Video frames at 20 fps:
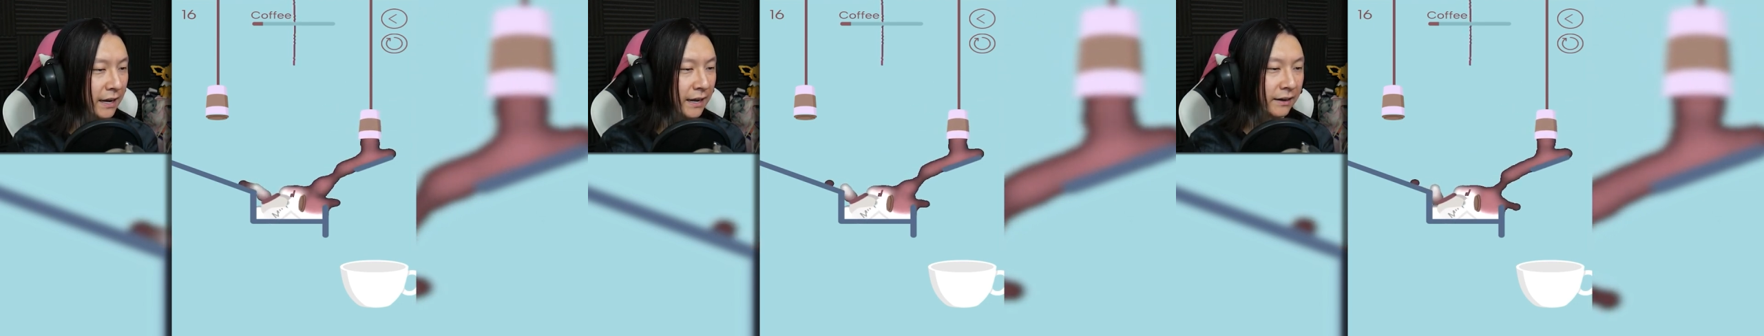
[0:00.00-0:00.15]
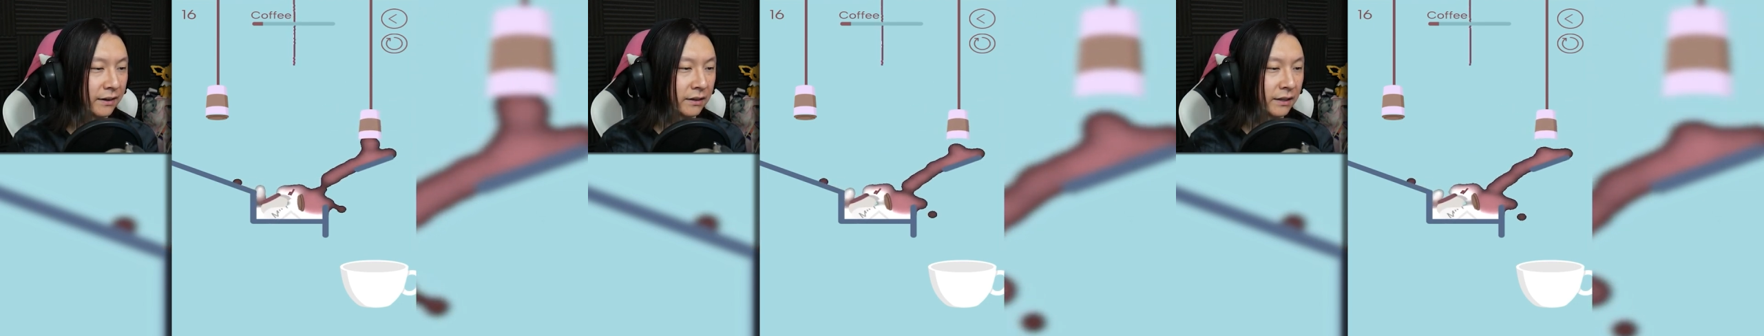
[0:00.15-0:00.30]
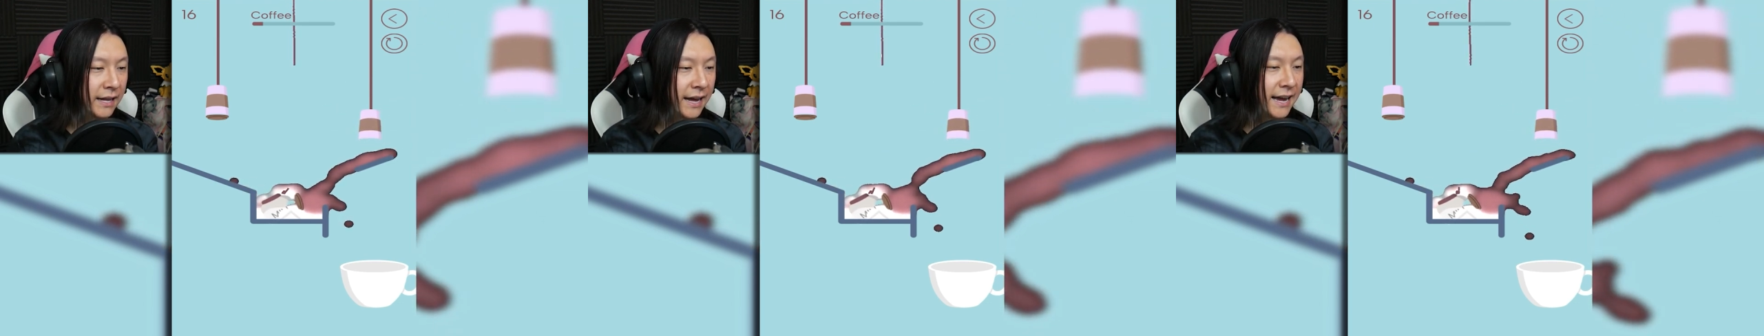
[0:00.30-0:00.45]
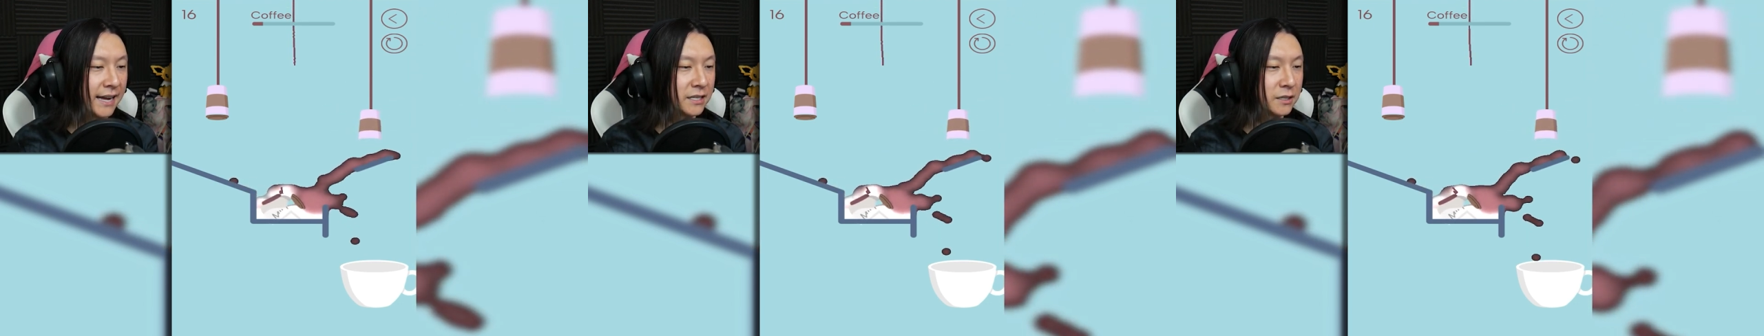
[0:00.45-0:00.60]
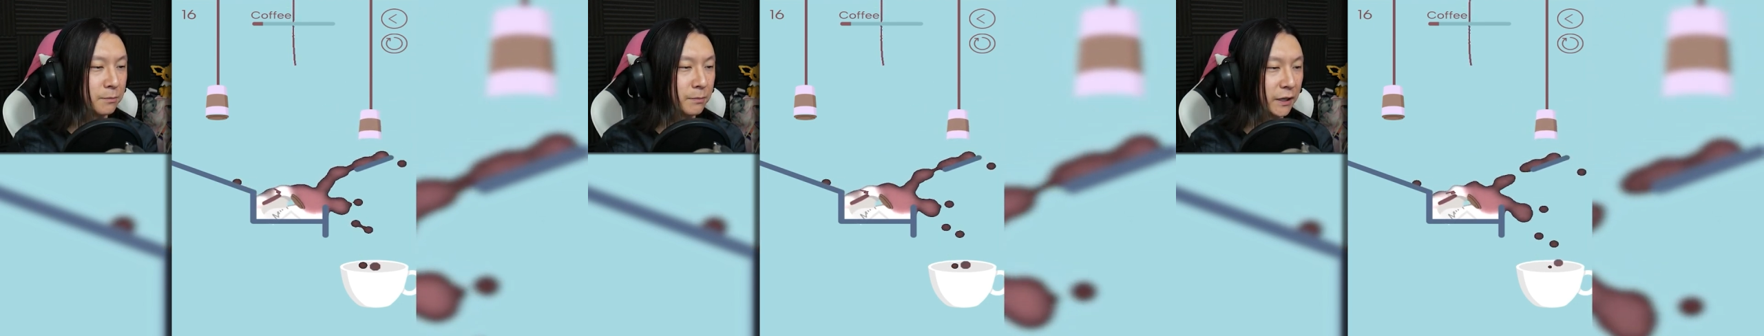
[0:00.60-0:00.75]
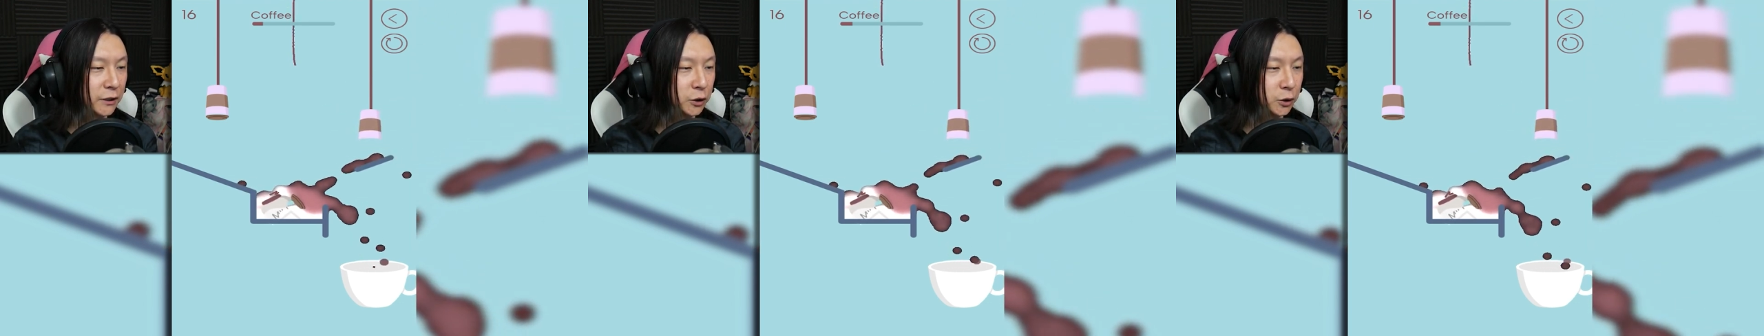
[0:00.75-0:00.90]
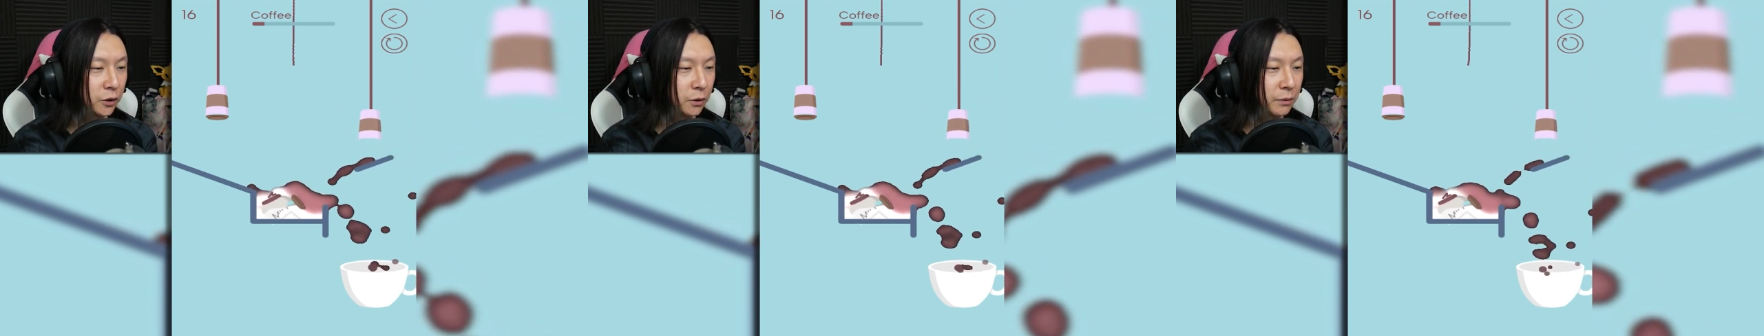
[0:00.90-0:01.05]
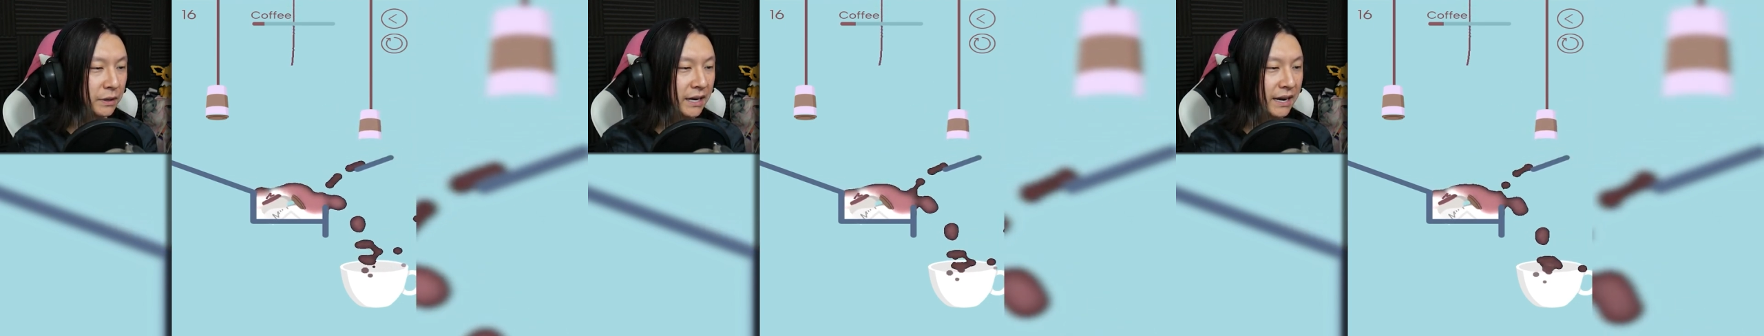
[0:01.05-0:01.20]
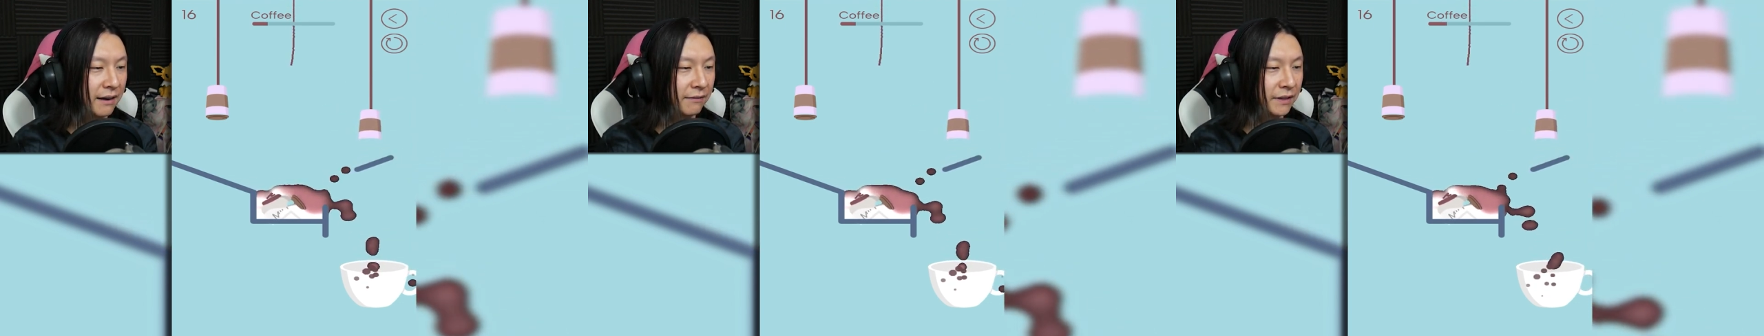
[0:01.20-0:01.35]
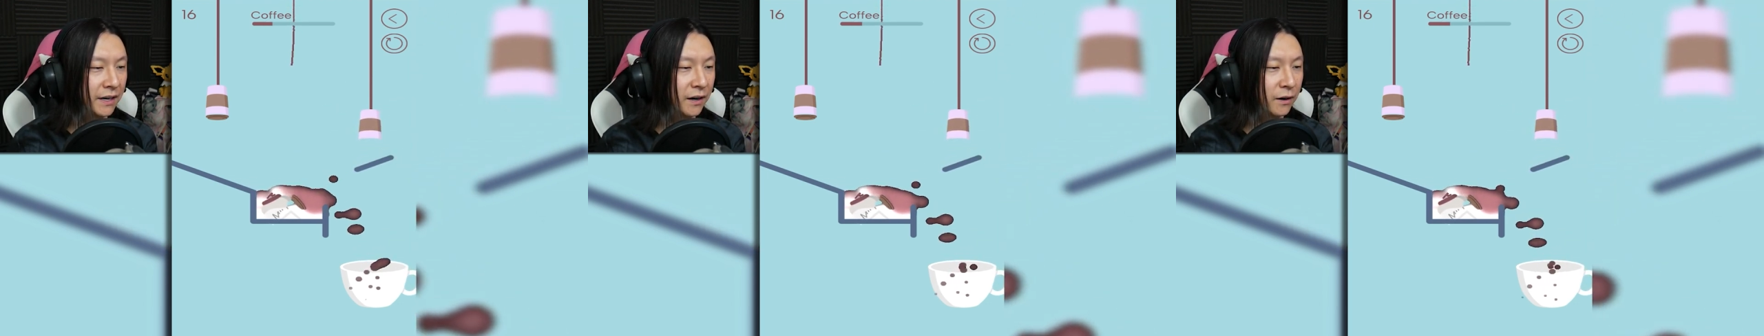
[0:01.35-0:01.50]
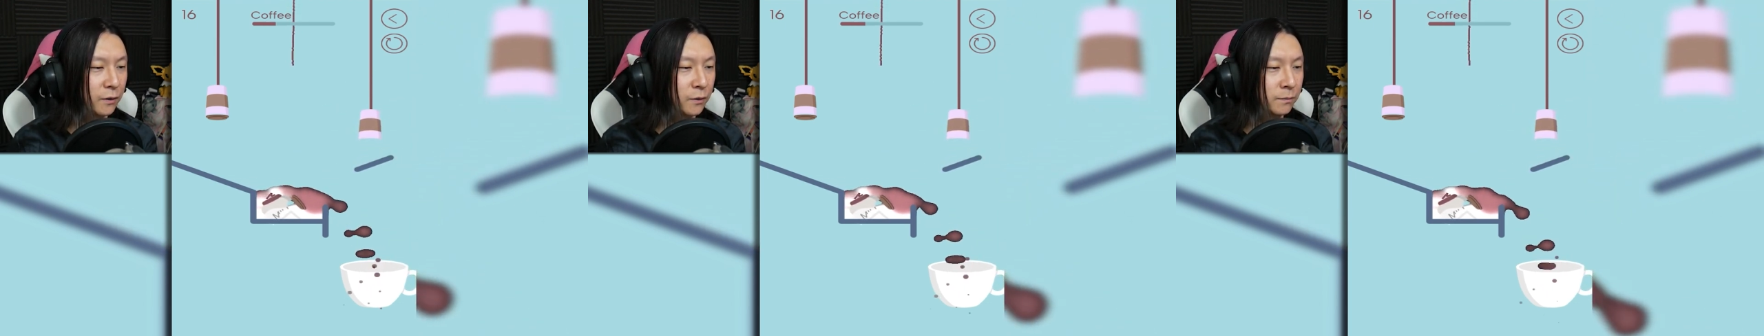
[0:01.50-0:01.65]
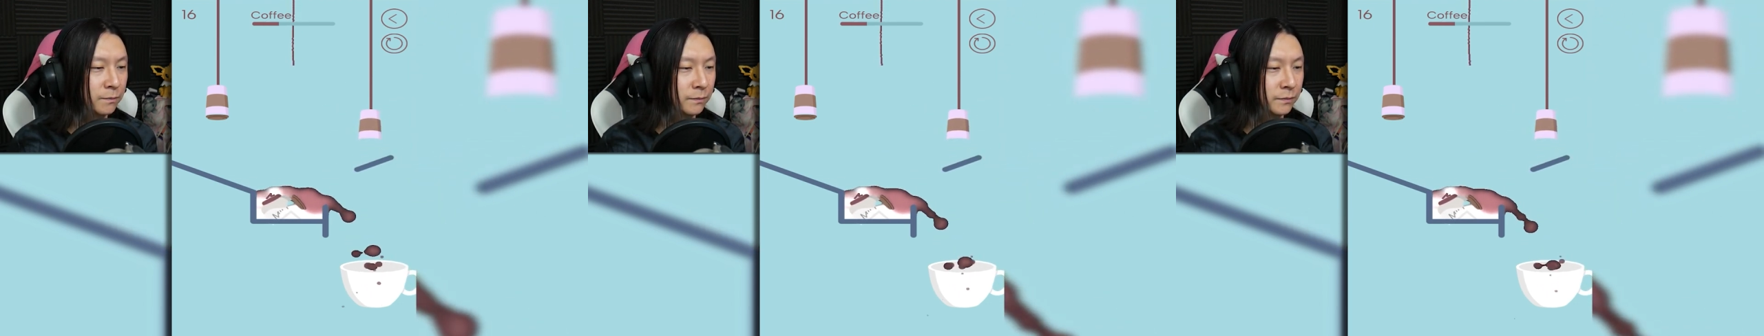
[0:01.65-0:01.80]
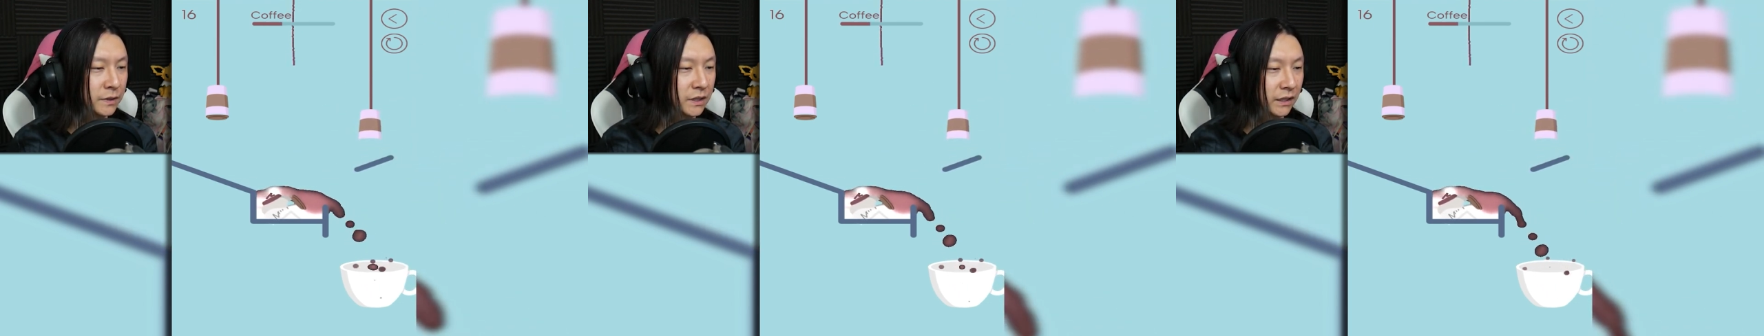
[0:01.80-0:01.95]
and glass mixture we have there.
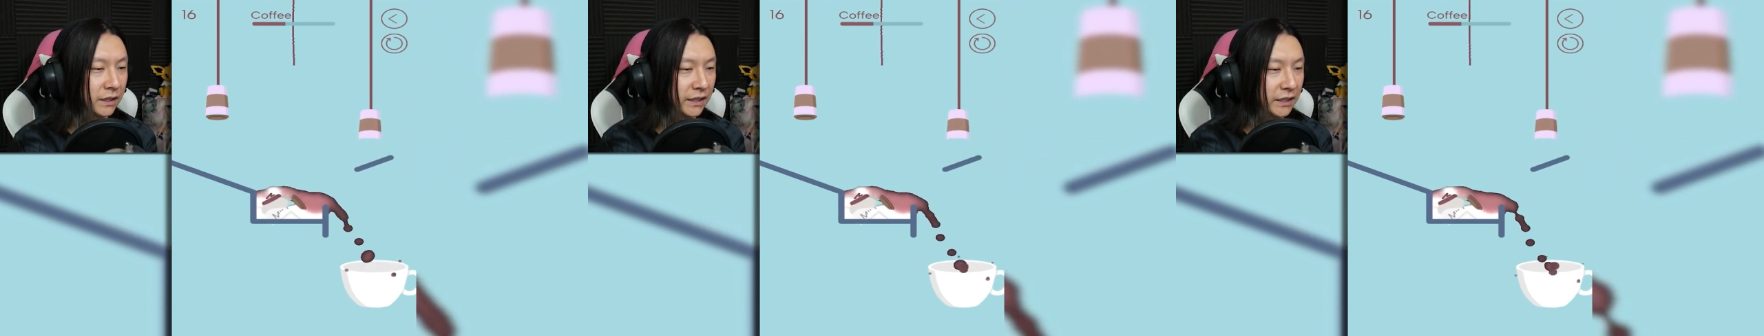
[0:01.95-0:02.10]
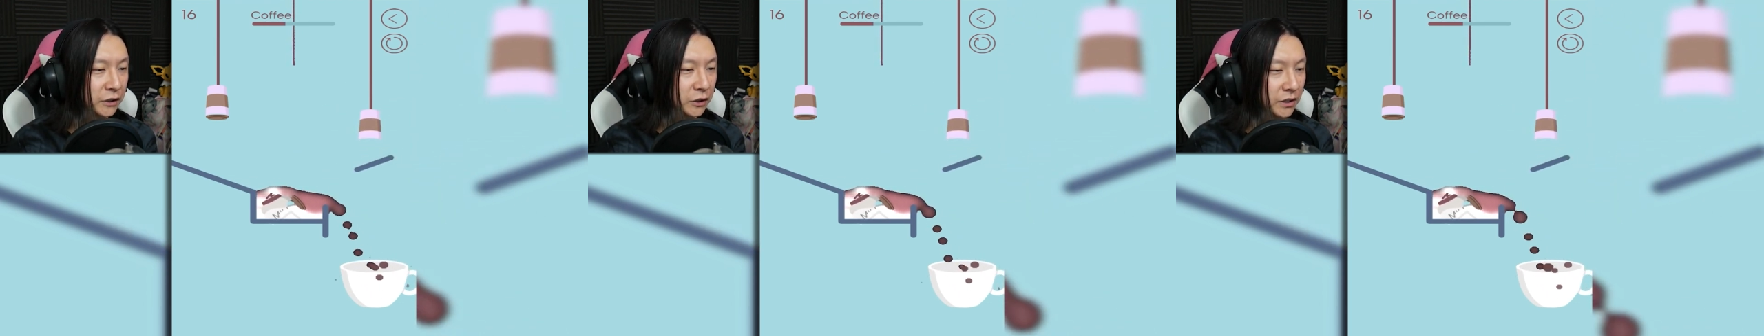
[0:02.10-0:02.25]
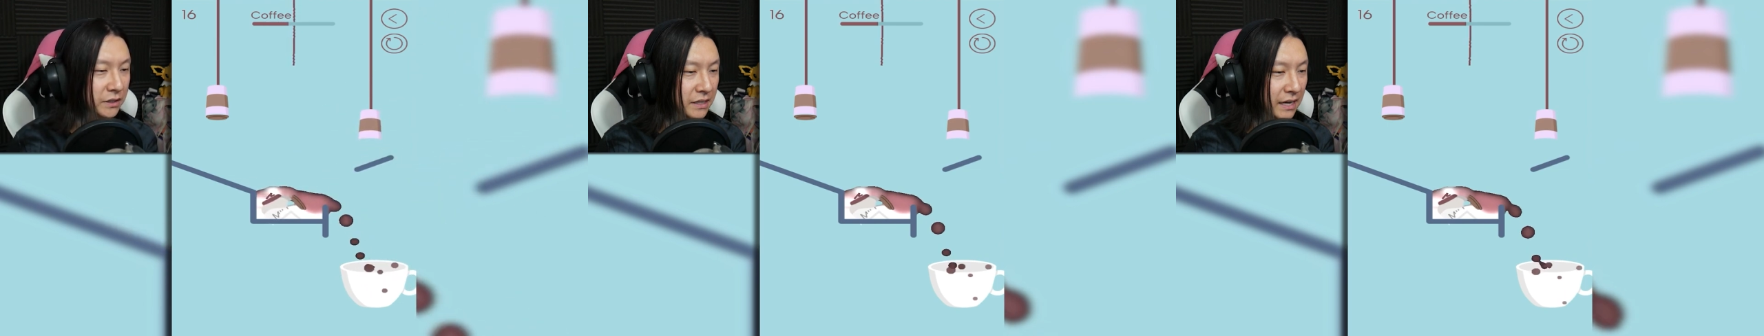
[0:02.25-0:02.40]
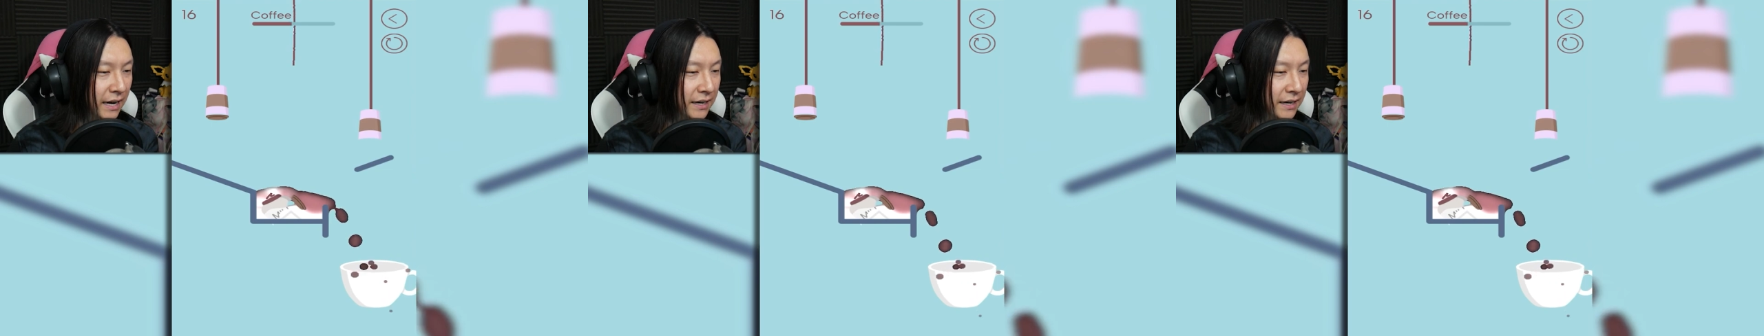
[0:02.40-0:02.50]
Mmm, delicious.